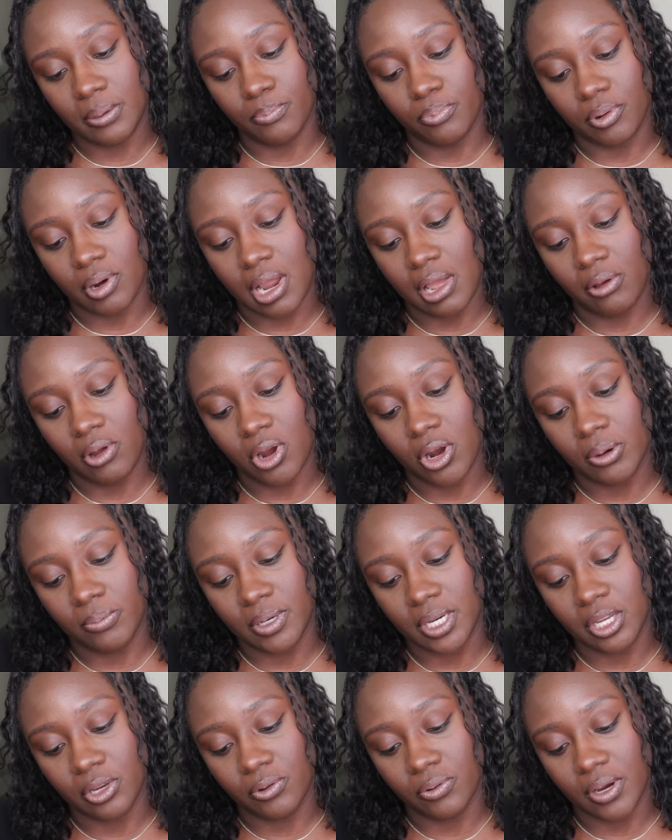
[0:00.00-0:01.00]
Brow
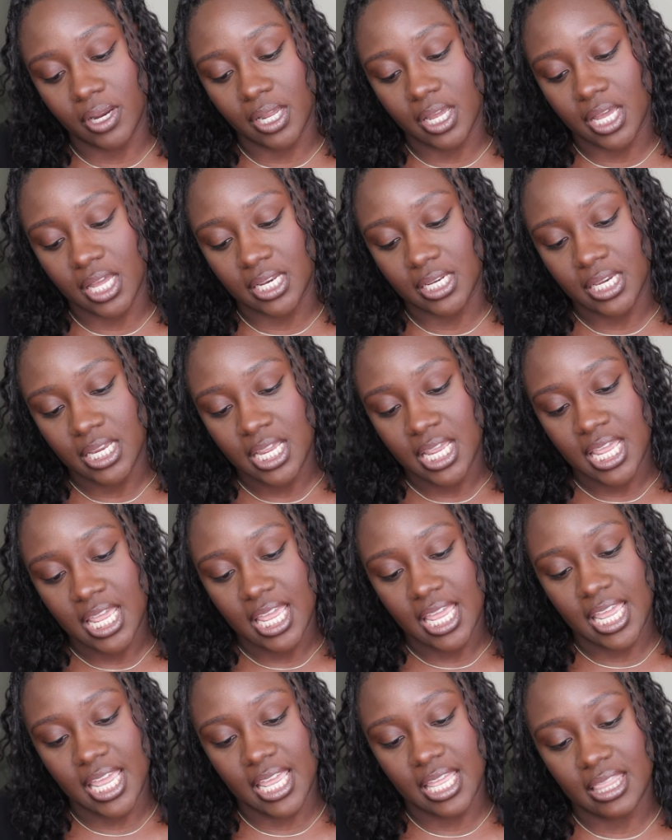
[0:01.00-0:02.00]
Harmony Crayon
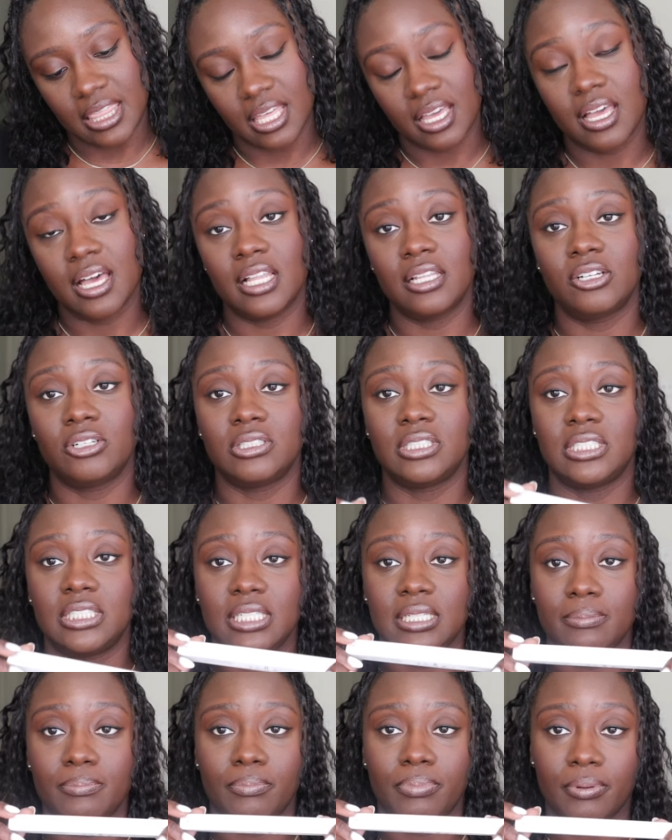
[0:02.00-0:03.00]
in the color
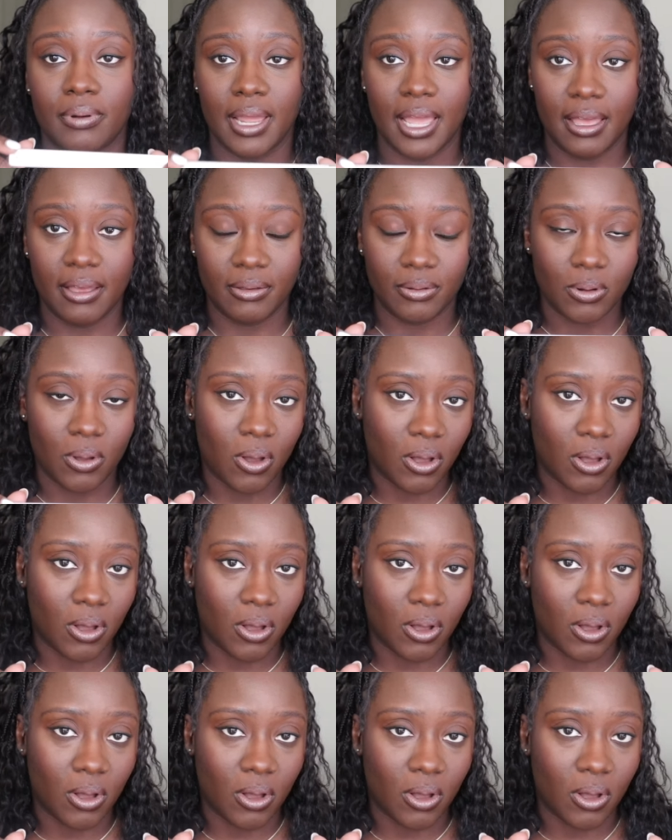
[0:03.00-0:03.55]
Deep Brown.